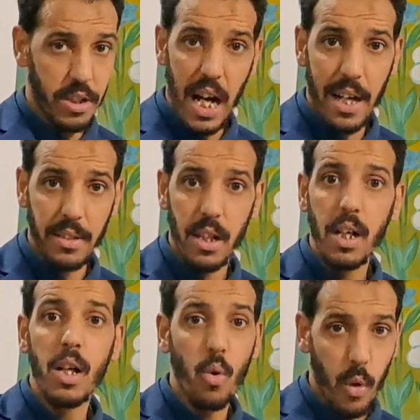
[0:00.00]
does,
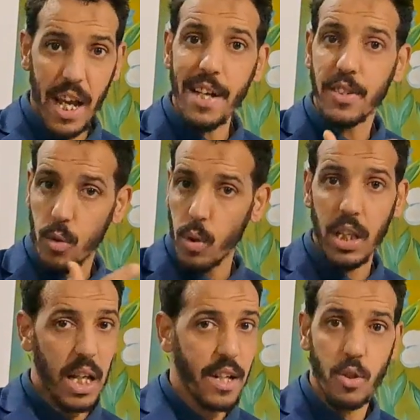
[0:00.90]
we answer
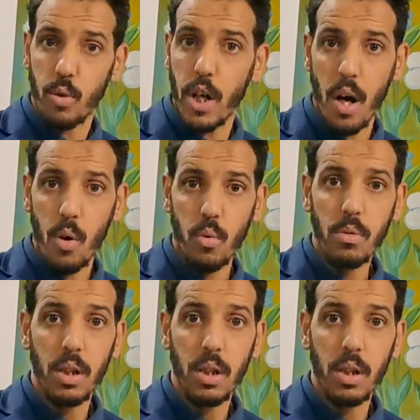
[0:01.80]
with yes or no.